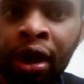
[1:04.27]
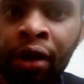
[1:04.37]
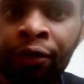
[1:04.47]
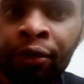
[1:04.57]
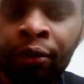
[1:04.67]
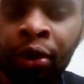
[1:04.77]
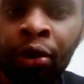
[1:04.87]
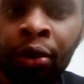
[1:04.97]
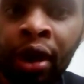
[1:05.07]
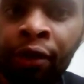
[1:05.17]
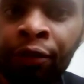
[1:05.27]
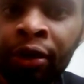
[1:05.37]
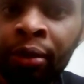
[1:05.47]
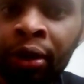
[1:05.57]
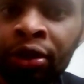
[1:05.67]
recover we well not
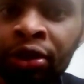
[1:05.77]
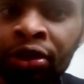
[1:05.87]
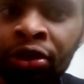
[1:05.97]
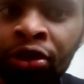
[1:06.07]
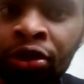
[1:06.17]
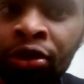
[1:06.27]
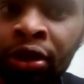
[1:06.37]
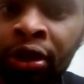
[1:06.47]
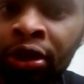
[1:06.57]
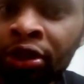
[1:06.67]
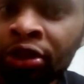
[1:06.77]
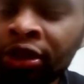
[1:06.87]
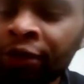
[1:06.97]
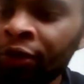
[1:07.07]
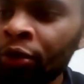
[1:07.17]
recovering but just just
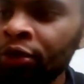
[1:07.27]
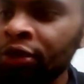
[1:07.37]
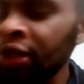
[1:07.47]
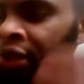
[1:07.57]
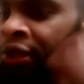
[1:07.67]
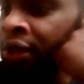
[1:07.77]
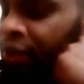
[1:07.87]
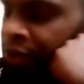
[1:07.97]
just difficulty